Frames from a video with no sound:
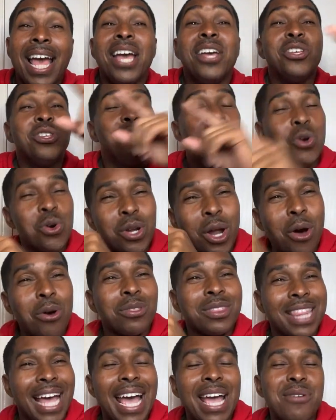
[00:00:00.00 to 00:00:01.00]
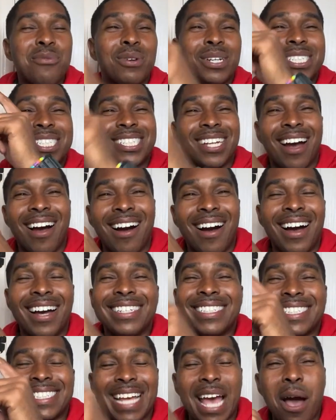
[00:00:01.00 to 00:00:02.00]
you don't think Rashard
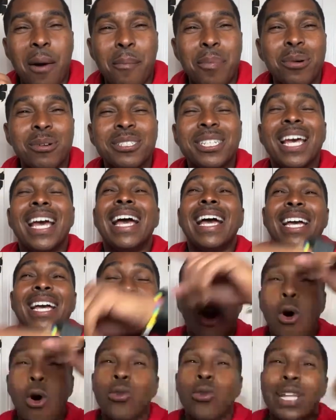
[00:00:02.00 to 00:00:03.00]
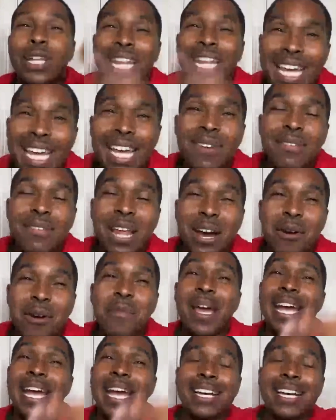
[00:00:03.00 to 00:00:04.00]
Samples gonna leave them
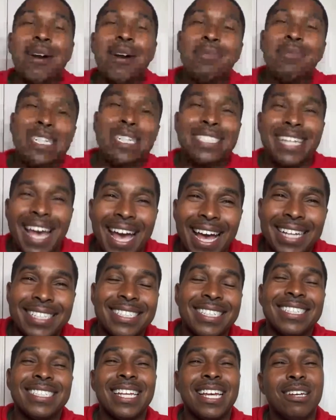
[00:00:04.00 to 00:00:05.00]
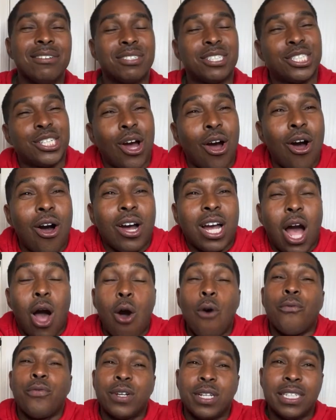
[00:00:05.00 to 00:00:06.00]
and come to Texas if Shark
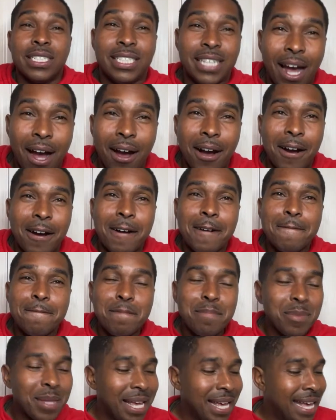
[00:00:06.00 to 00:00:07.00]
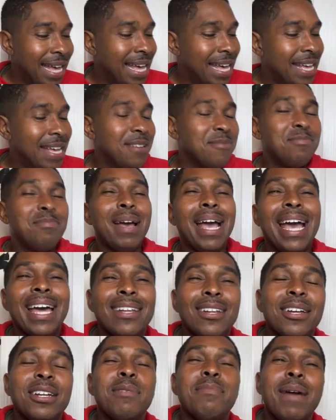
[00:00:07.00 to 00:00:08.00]
offered a job? Man,
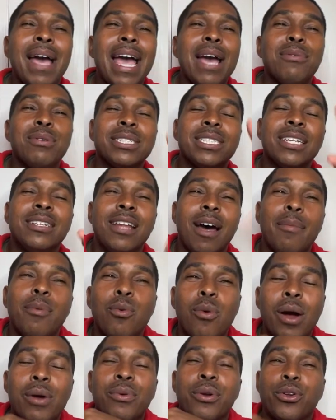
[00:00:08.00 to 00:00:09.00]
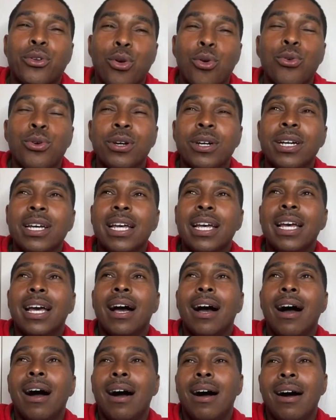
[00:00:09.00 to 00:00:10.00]
look, the man was the #1 recruiter
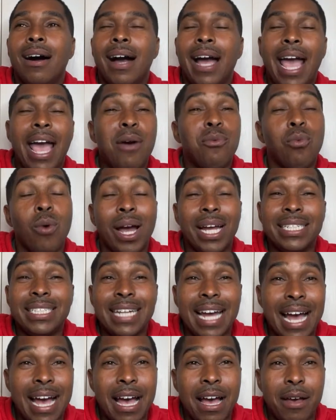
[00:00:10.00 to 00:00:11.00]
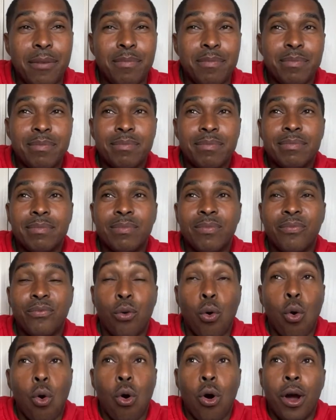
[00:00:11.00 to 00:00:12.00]
at one time
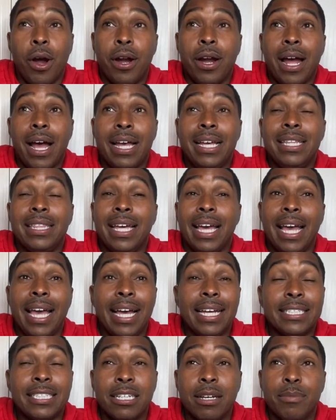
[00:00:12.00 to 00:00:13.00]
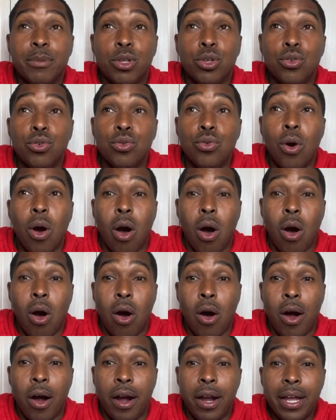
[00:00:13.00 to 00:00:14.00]
for either SMU
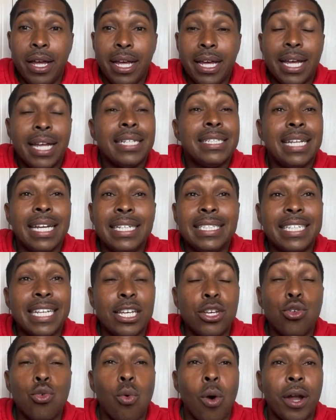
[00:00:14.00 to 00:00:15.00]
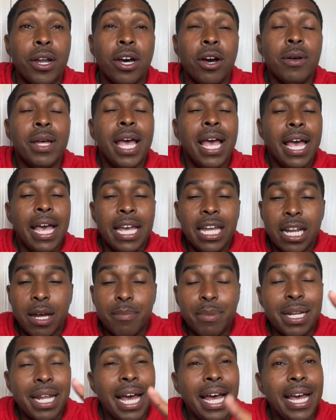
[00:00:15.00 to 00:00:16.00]
or TCU. He done
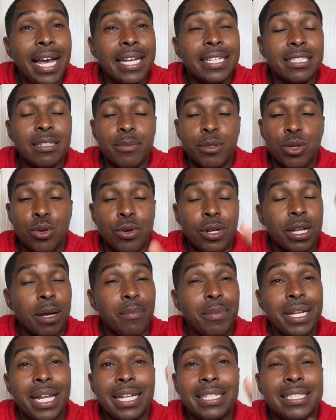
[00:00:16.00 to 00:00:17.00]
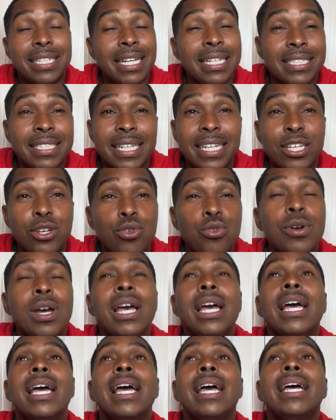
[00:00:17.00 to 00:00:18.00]
been at SMU, he done been at TCU.
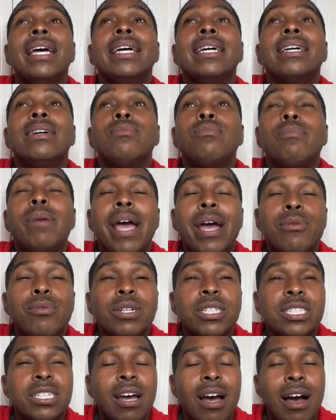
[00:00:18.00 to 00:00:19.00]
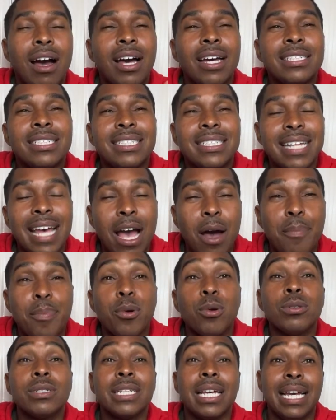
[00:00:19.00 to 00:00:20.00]
Man, Rashard
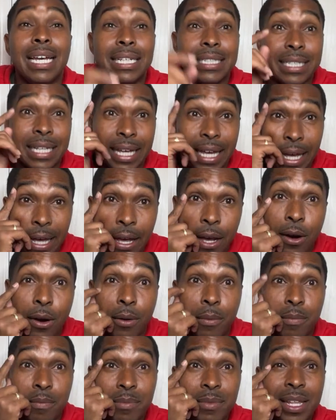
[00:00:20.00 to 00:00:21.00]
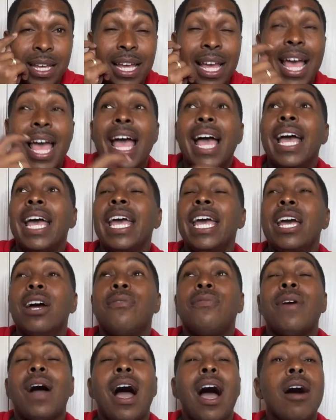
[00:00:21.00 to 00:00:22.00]
Samples is him. If
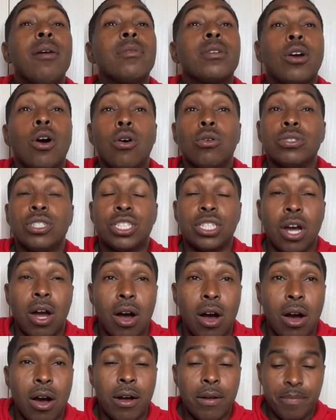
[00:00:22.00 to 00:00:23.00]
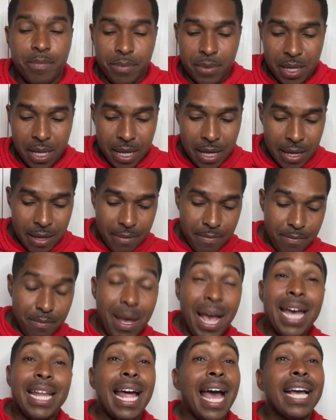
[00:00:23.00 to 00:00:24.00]
I'm Coach Shark,
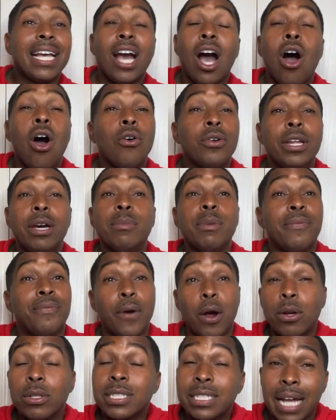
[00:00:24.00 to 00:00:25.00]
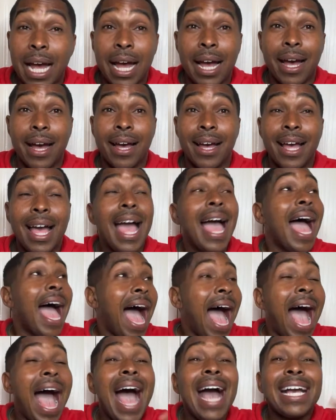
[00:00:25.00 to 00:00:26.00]
man, I called him the first time.
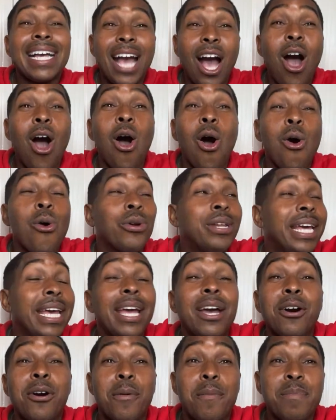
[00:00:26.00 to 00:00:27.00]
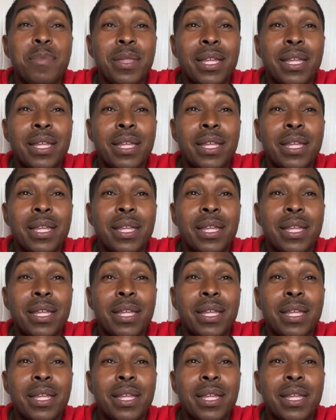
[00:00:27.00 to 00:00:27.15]
I called him